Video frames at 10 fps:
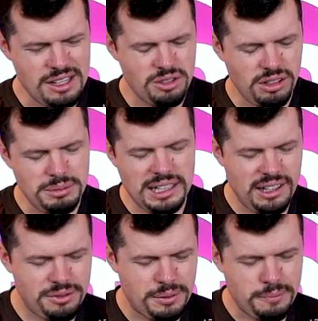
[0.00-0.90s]
So on my
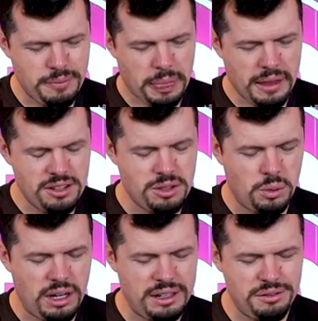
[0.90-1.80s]
left is the
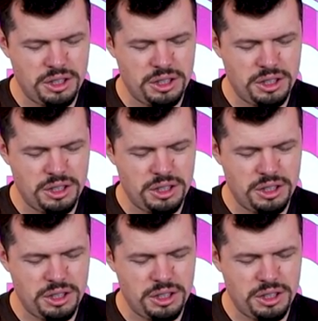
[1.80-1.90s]
wired